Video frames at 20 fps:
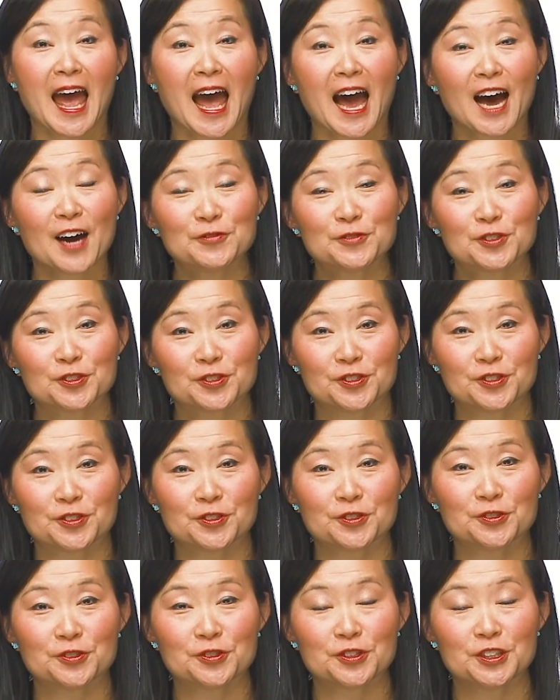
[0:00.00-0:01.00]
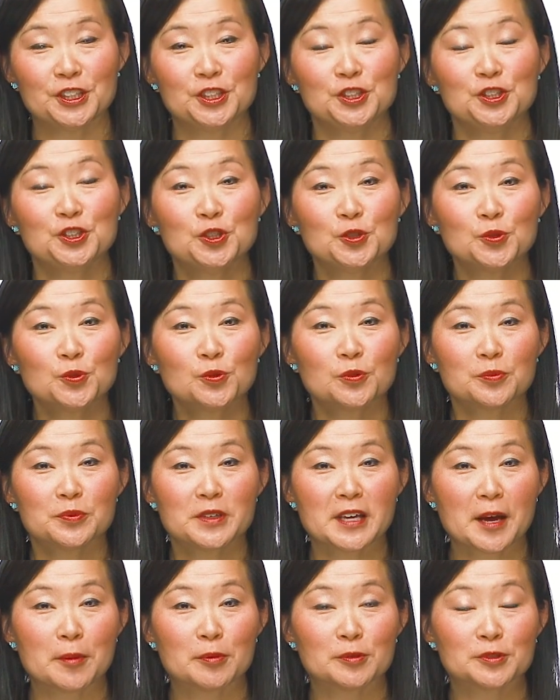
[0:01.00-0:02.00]
After surgery, you will
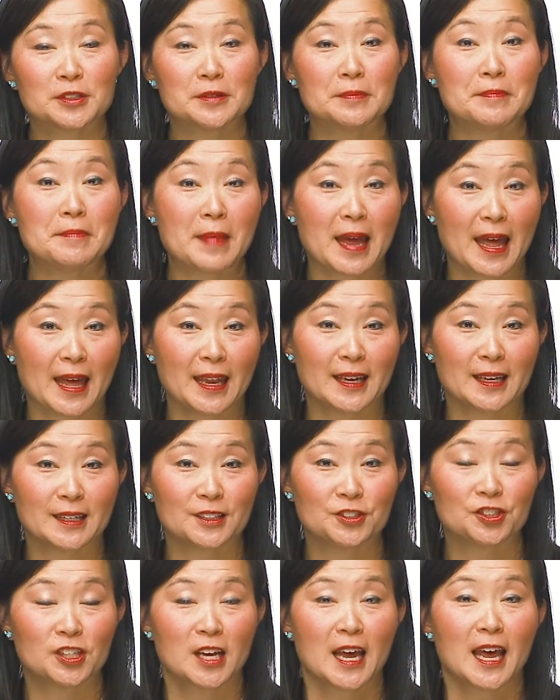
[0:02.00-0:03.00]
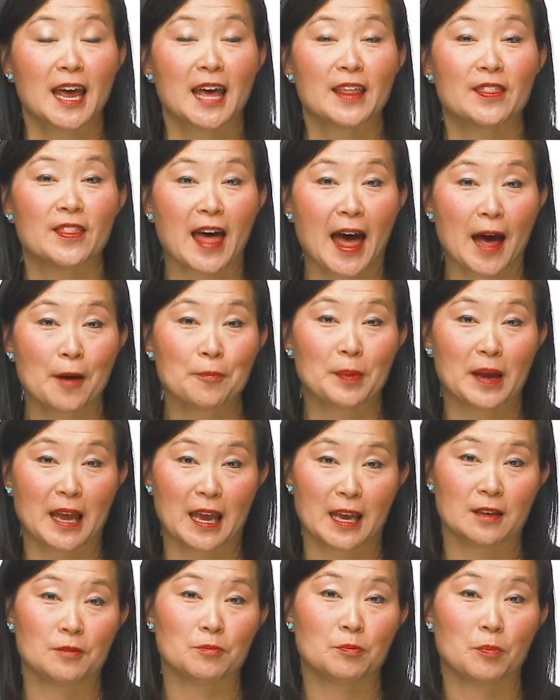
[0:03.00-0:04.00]
be able to manage that
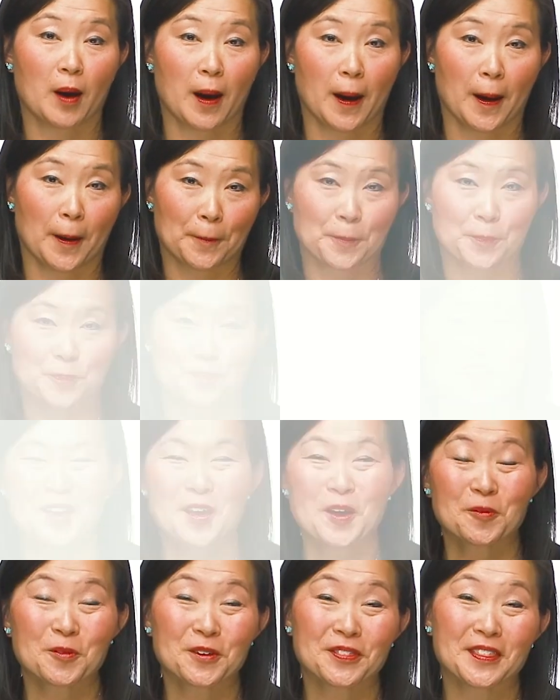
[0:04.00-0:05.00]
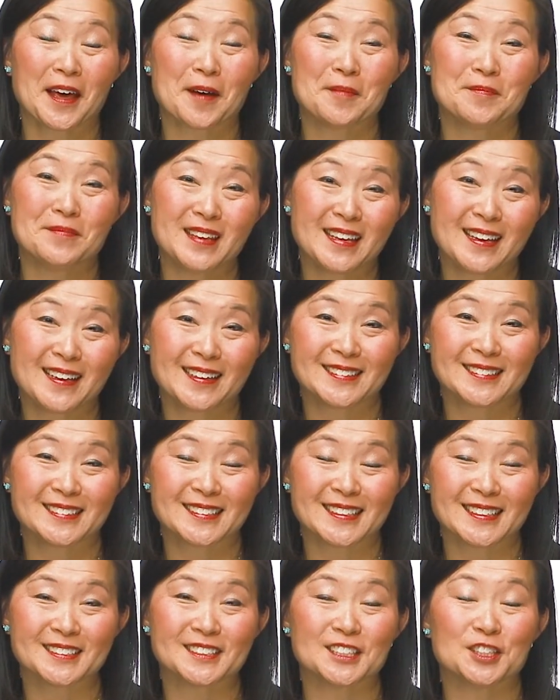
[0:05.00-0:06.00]
pain pump. What that
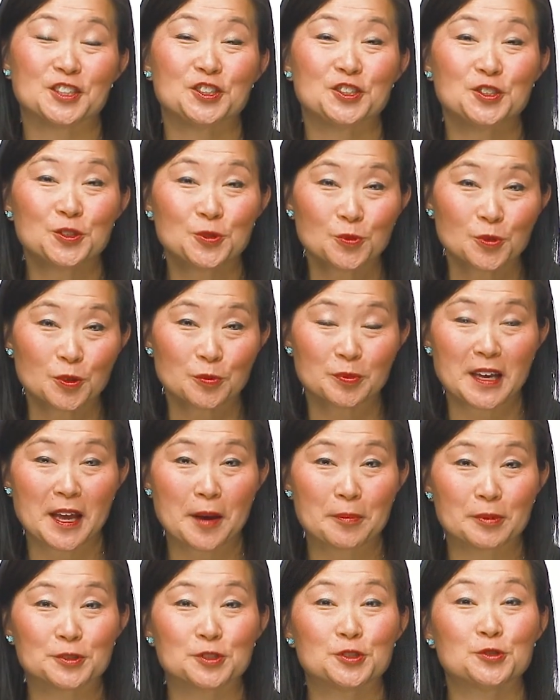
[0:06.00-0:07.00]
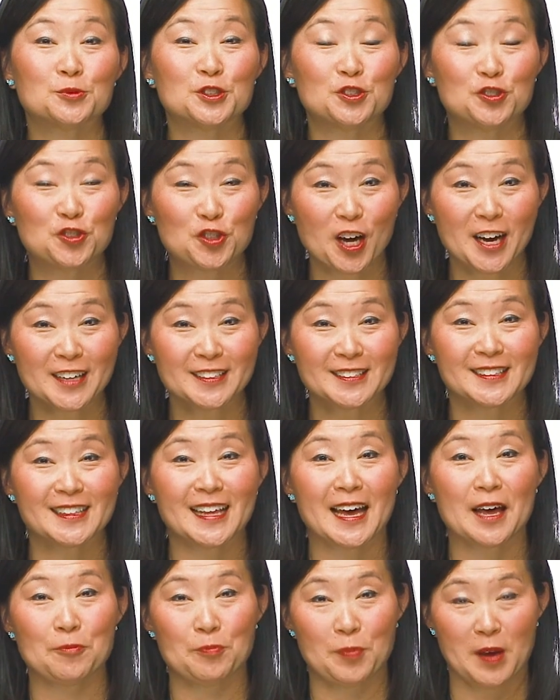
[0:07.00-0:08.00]
means is that you will be able to adjust
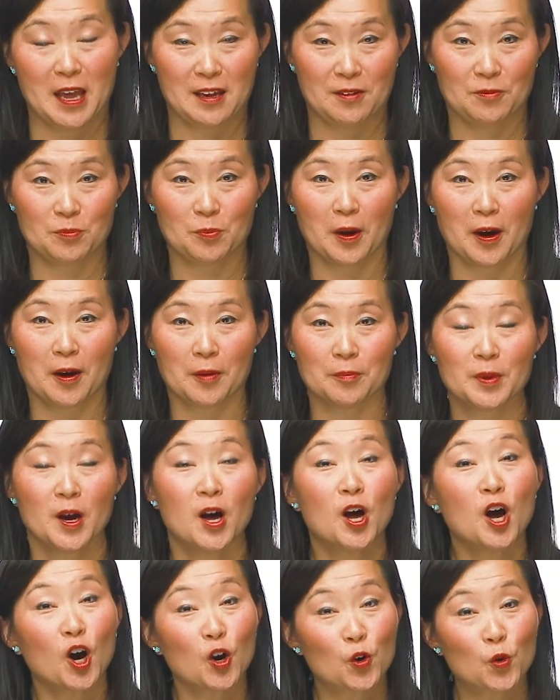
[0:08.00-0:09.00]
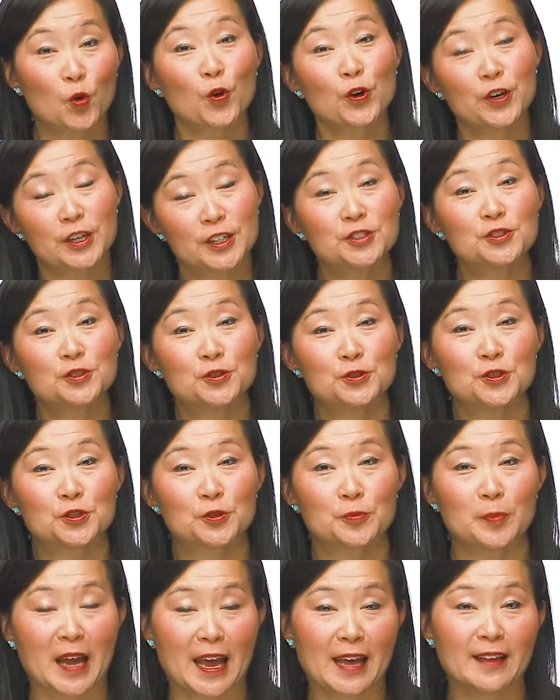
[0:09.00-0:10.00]
that pain pump according to
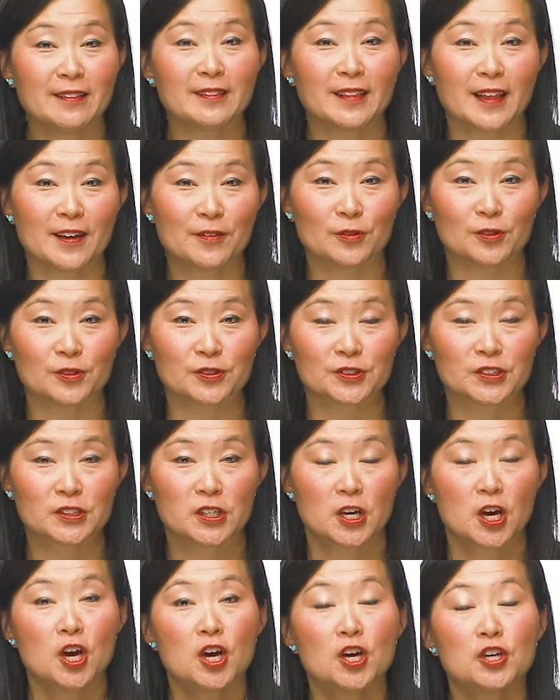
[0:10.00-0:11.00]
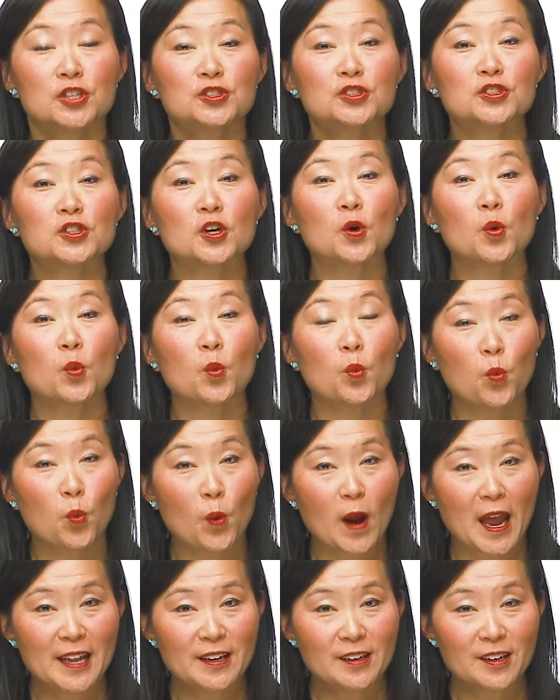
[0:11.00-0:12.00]
your pain levels. So
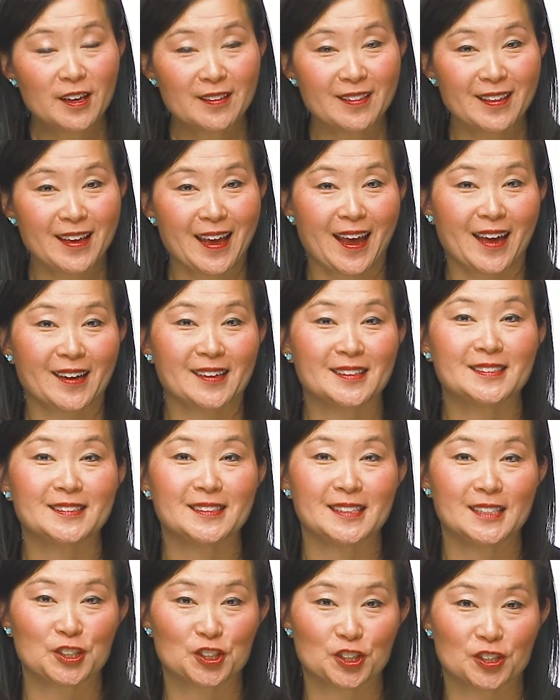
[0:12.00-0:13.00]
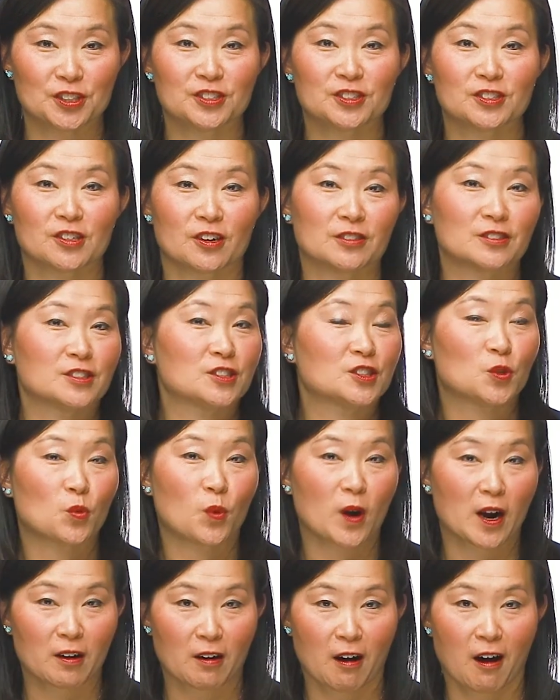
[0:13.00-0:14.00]
when the anesthesia starts to
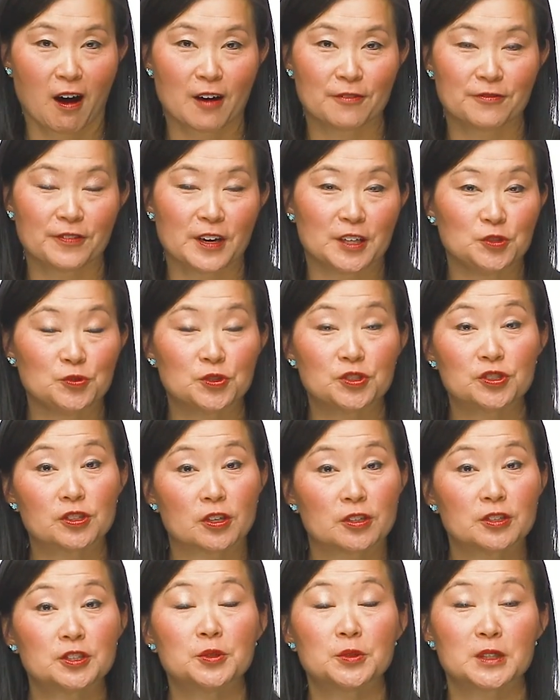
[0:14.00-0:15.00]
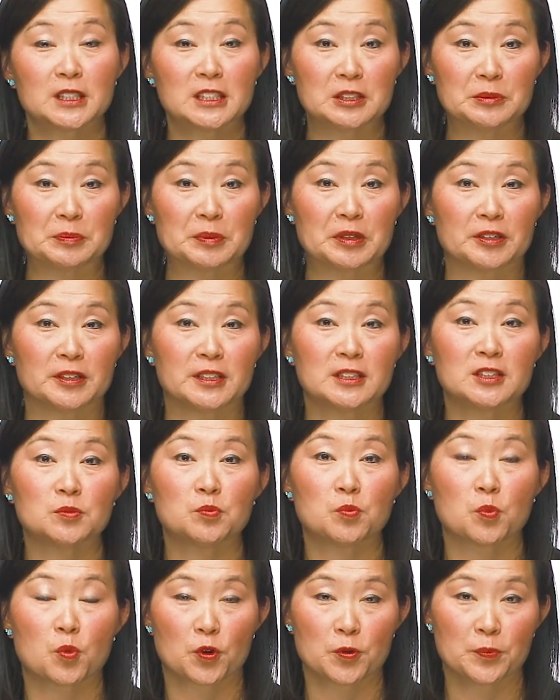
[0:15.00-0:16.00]
wear off and you start to experience
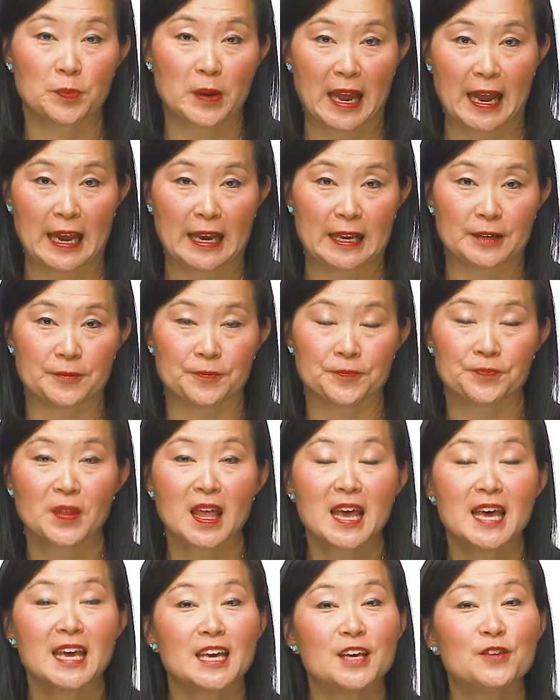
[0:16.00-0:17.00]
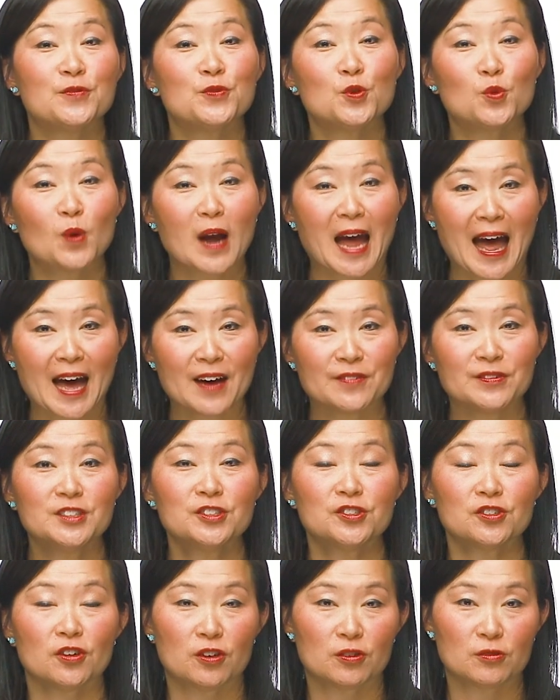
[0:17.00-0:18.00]
more pain, if you
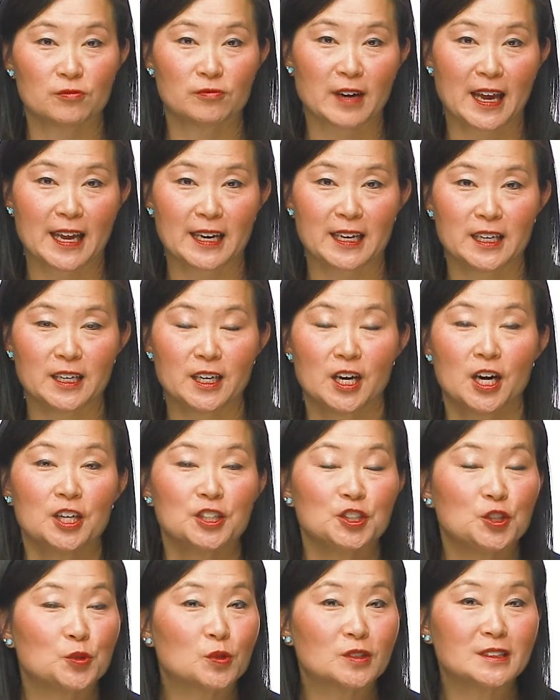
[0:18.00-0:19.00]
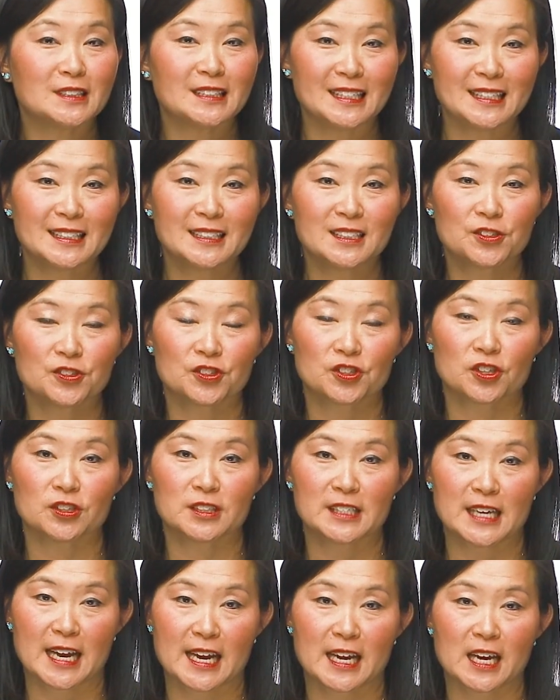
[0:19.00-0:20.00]
haven't already, you will need to
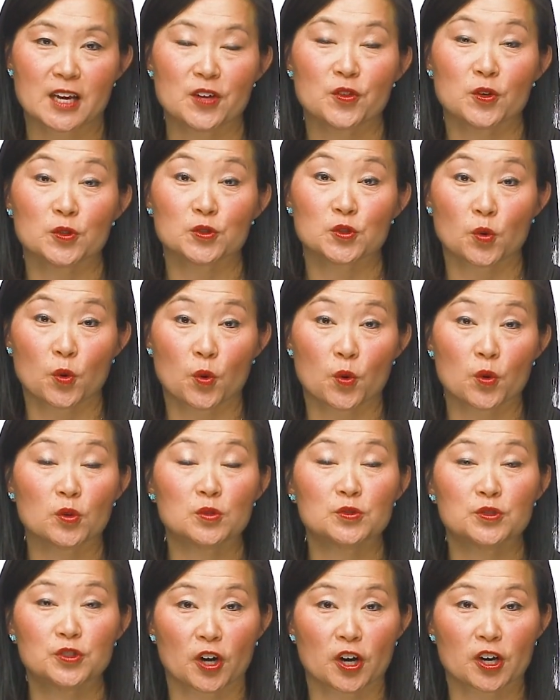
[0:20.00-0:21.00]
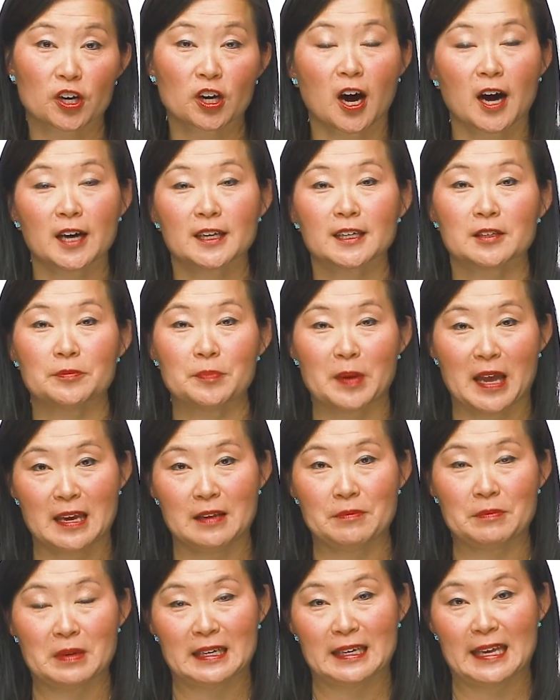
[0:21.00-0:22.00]
start taking those oral narcotic
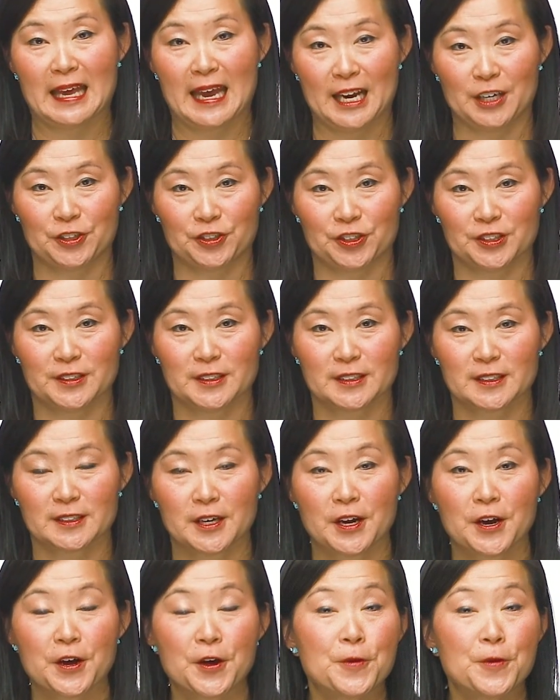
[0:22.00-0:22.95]
pain medications.